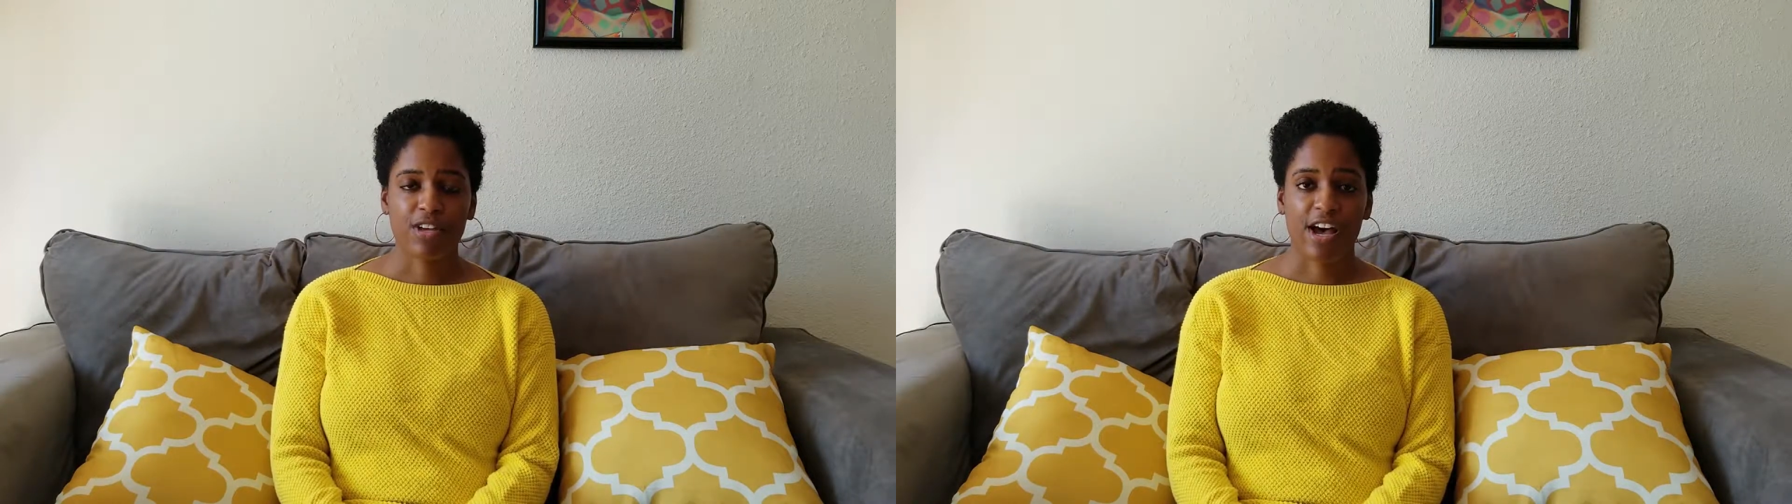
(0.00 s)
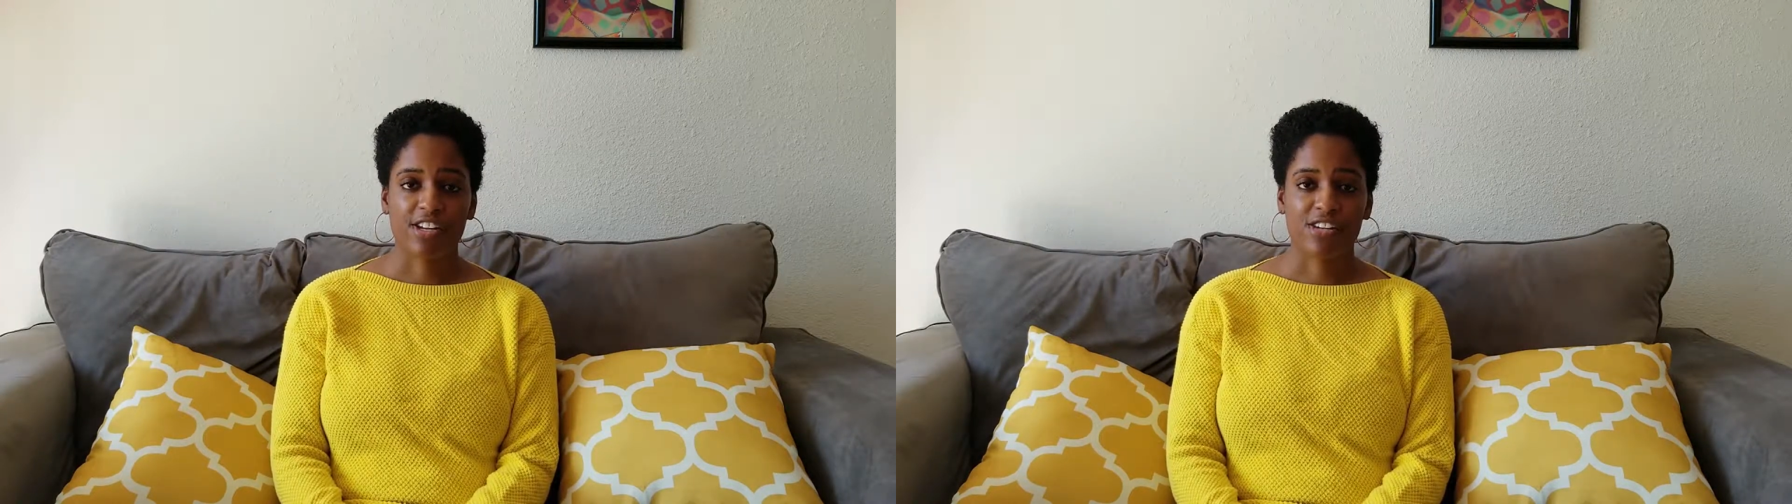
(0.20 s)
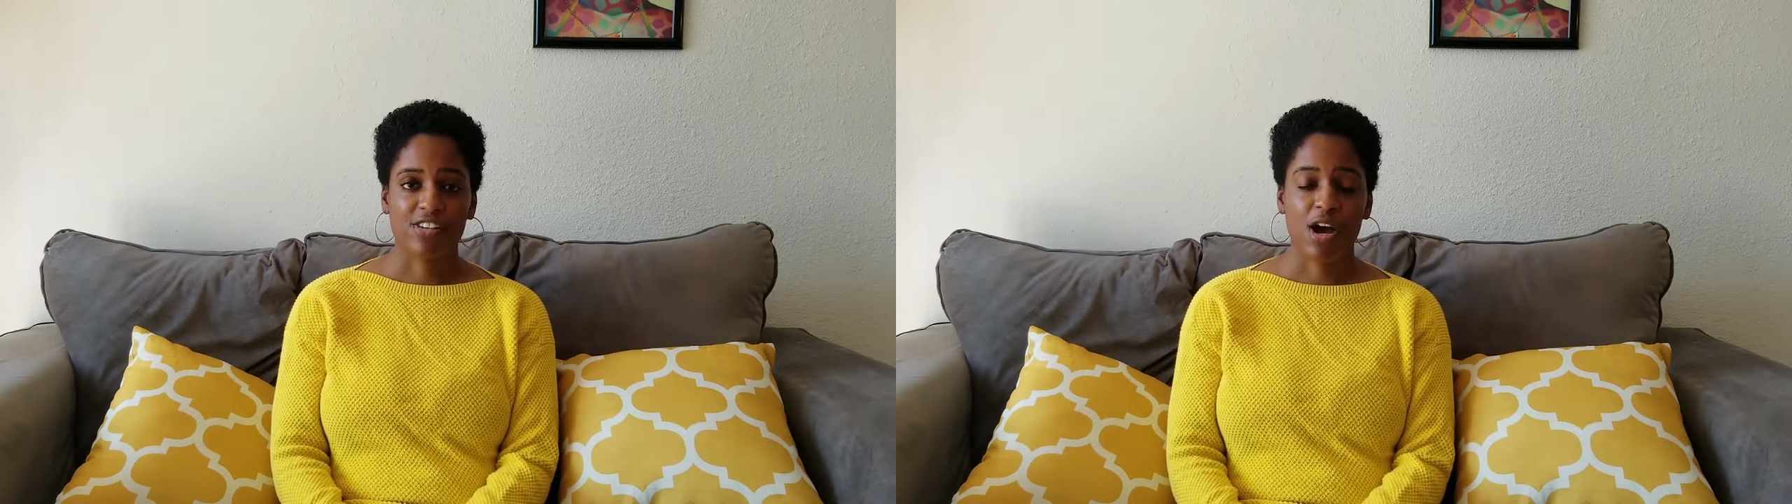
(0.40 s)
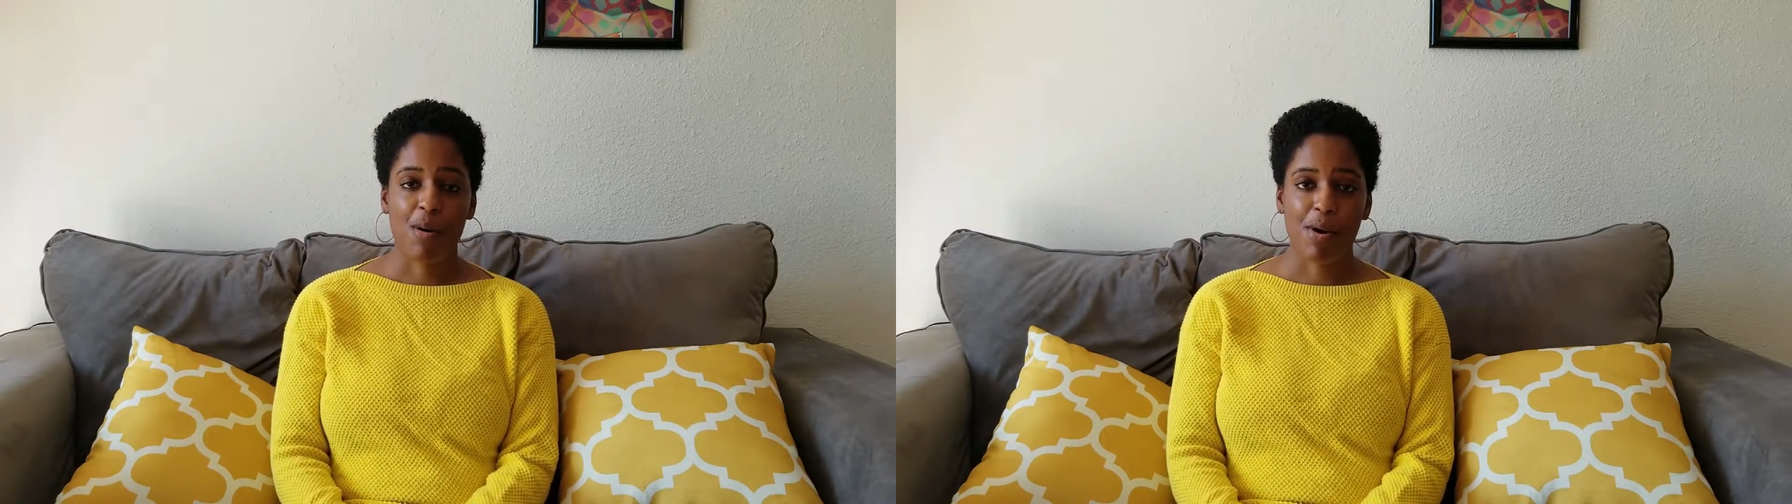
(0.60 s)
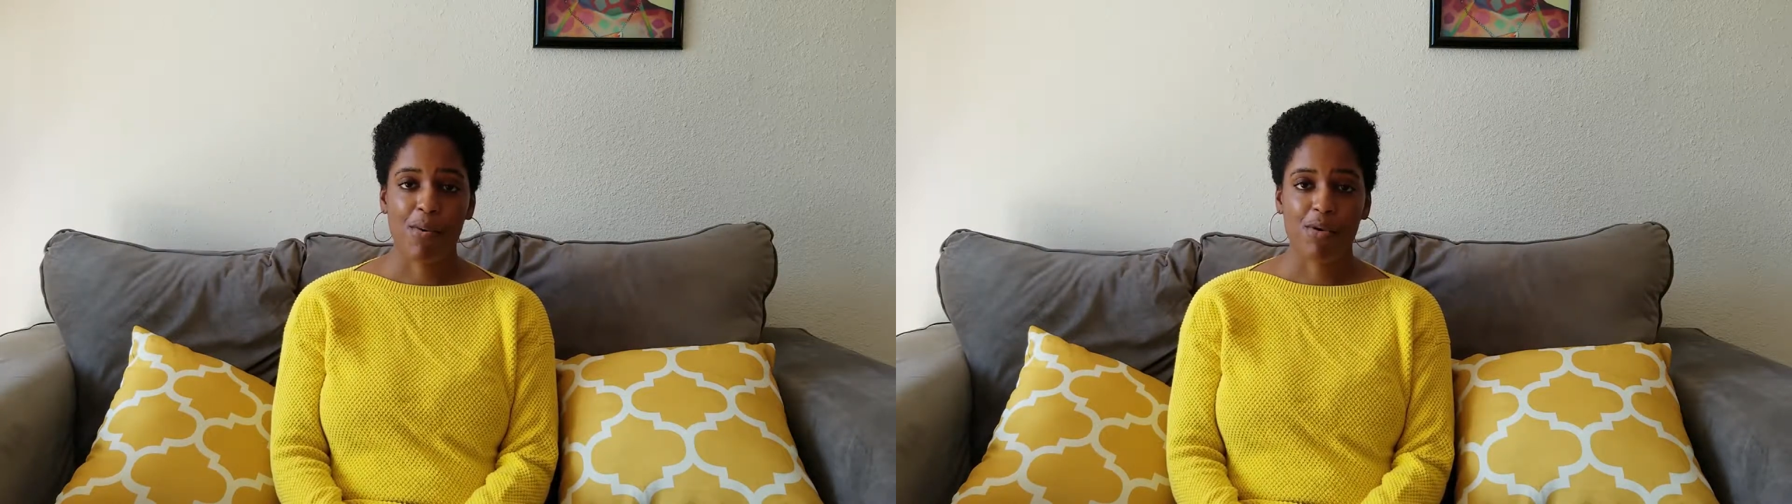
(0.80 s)
I just come
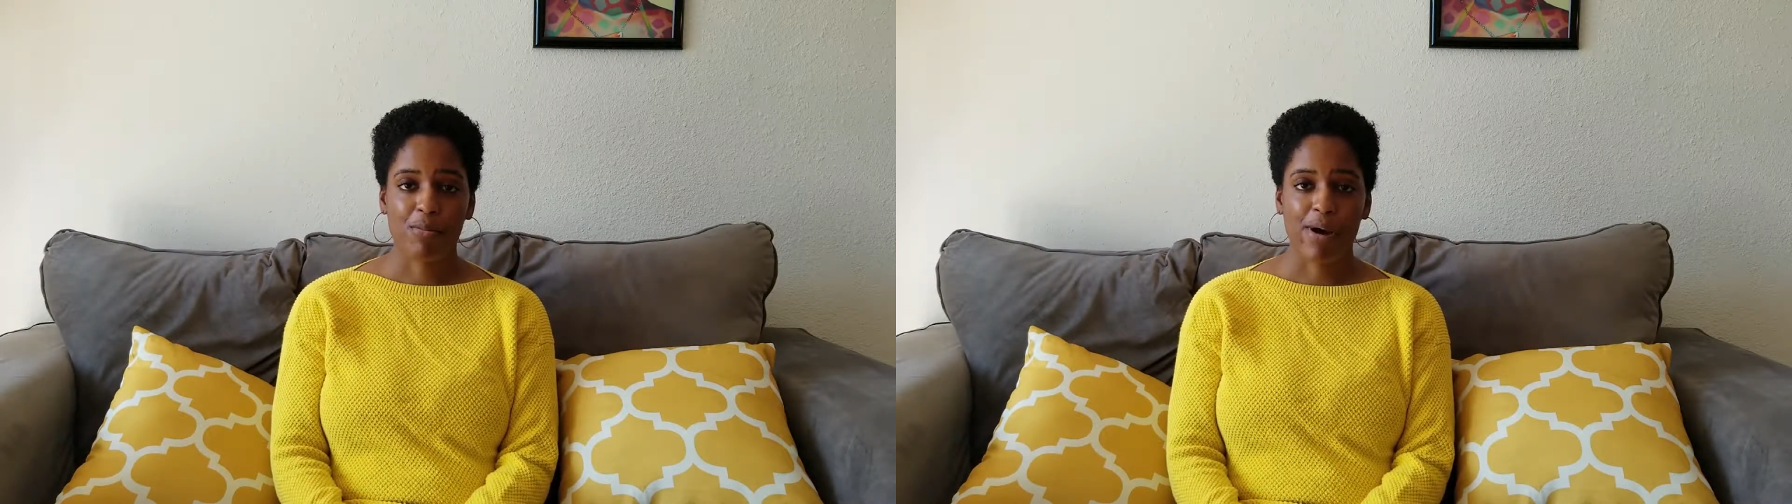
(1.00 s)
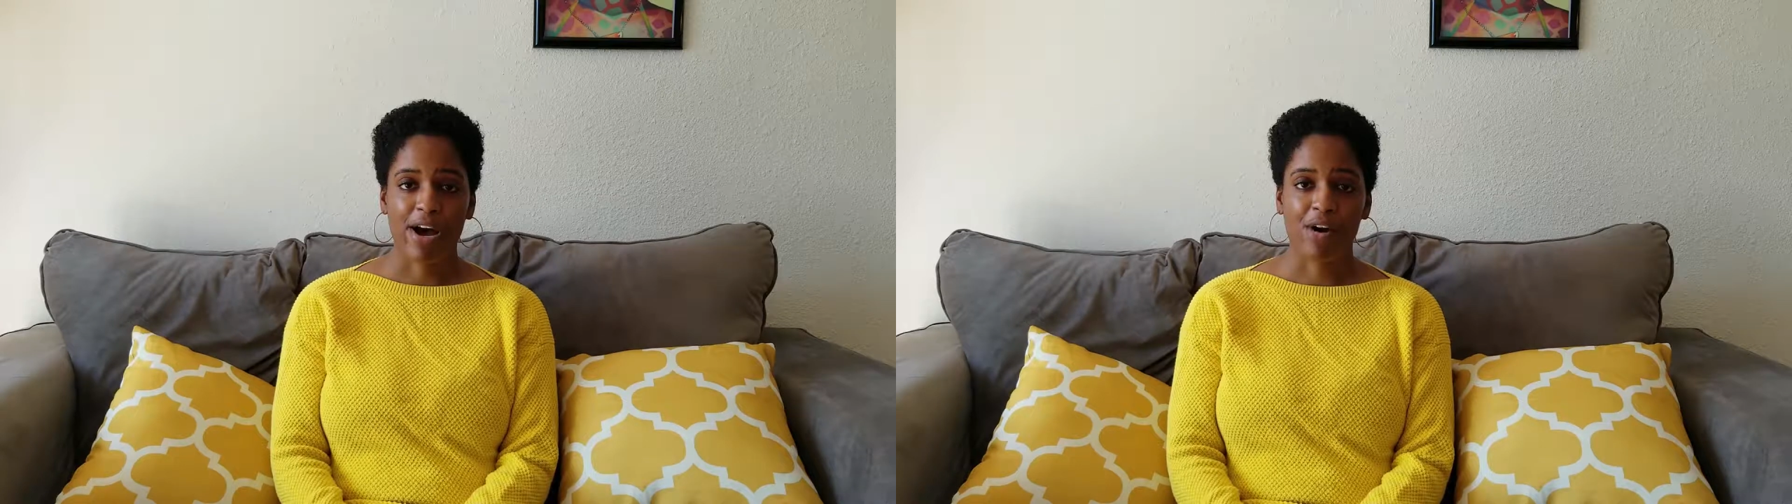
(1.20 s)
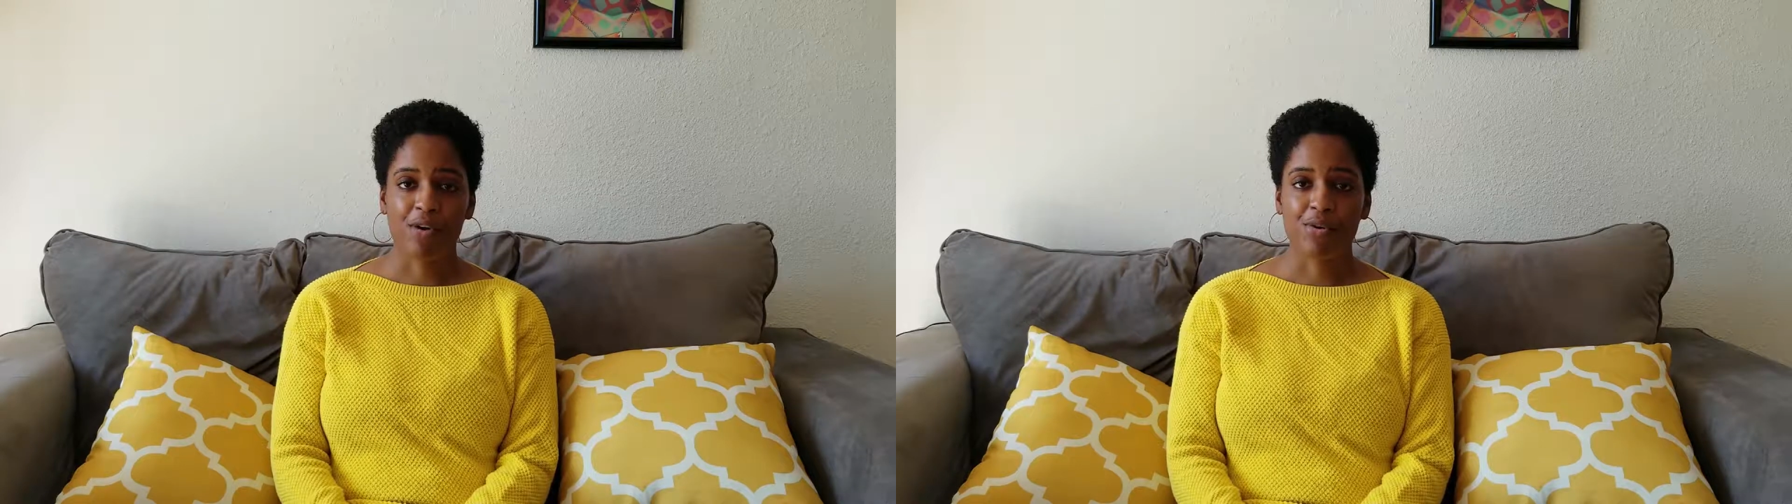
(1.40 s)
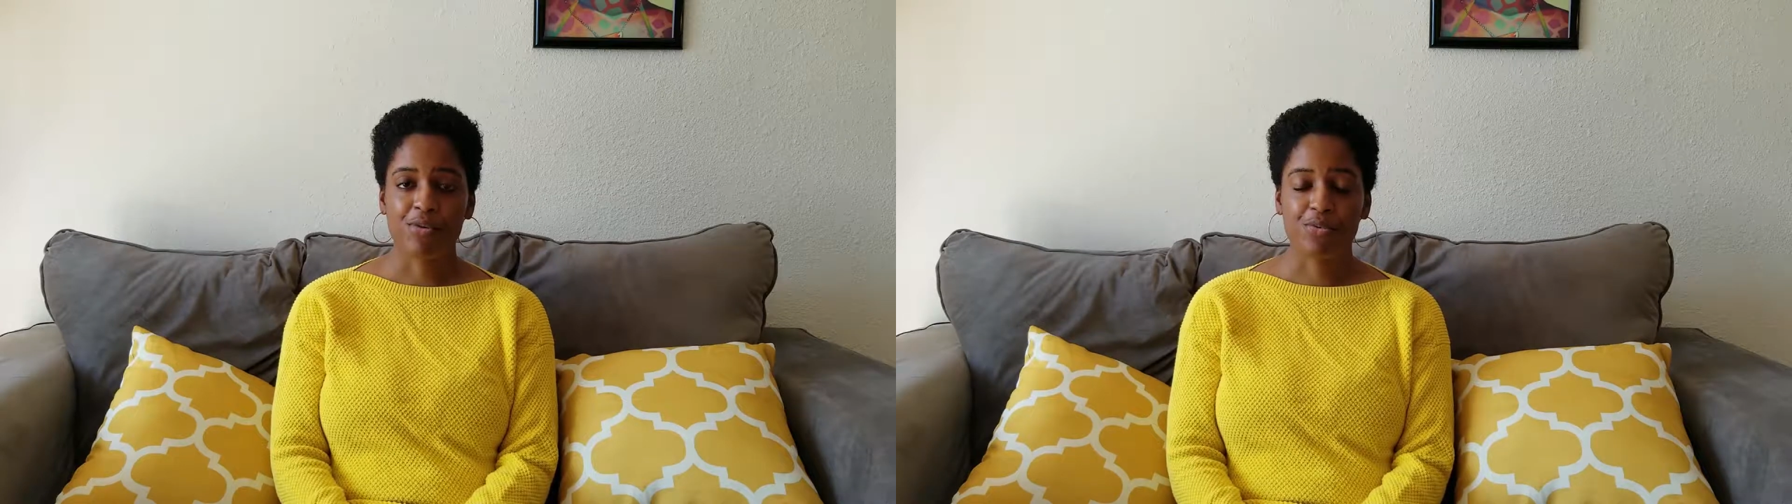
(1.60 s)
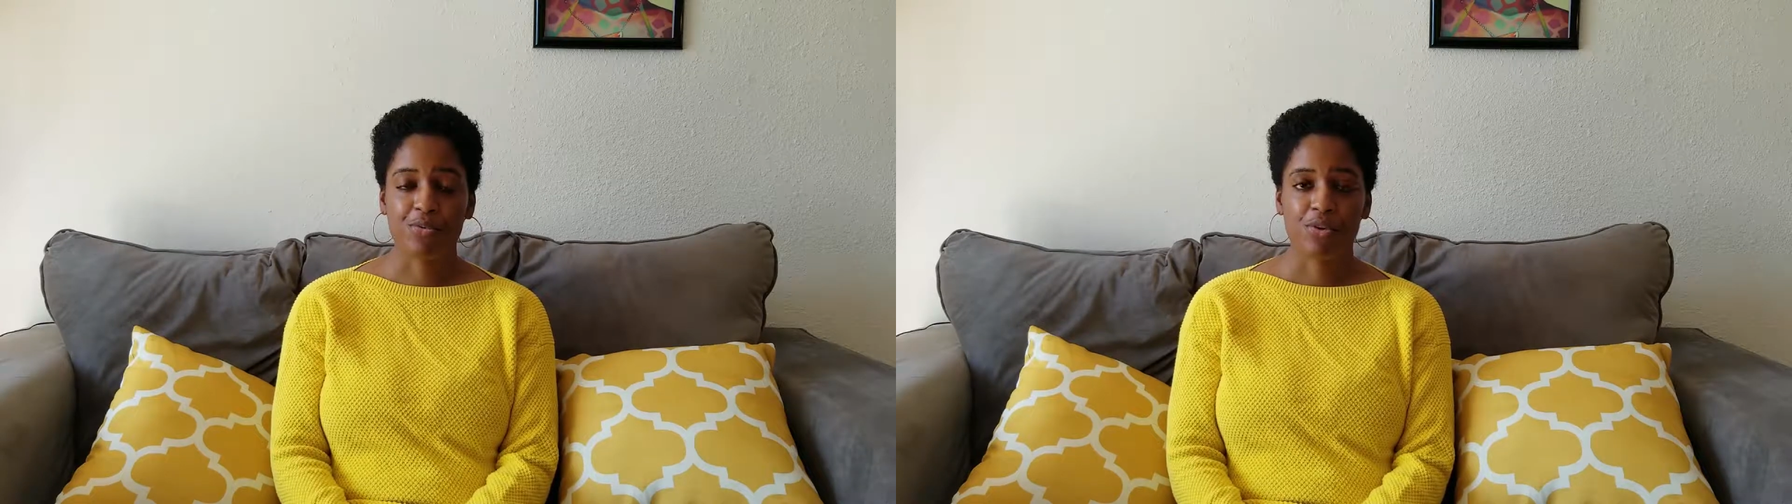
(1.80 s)
up with my
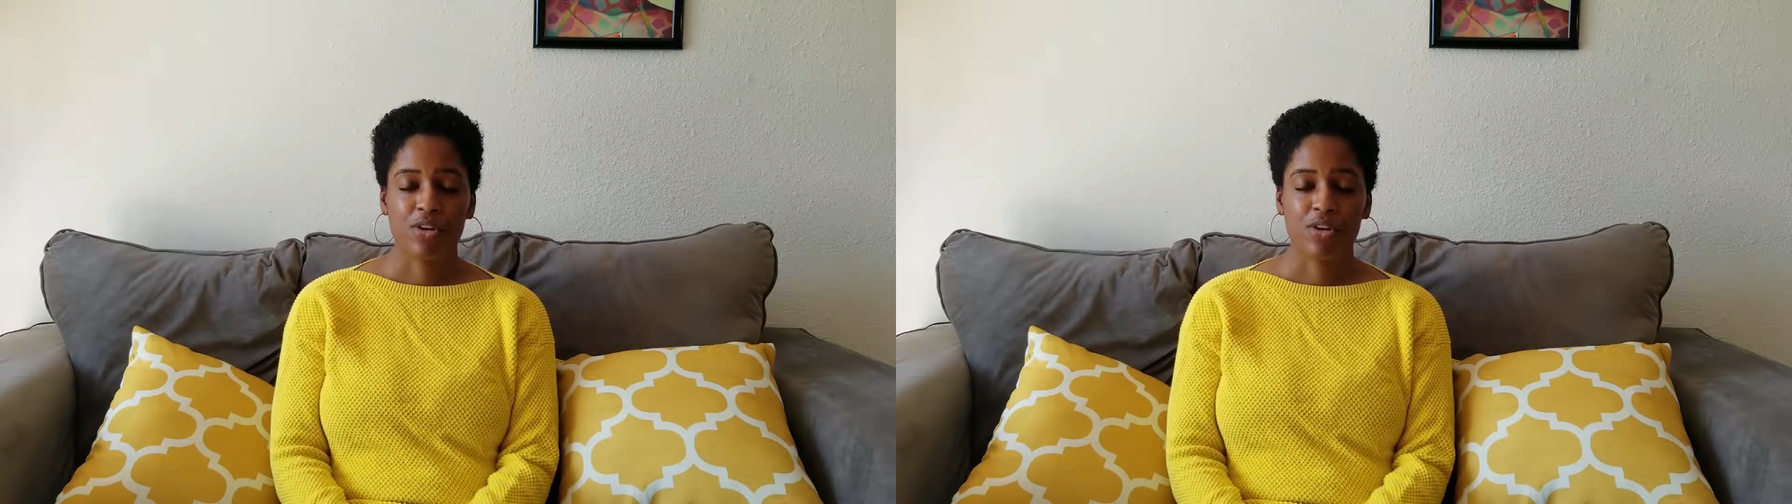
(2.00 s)
own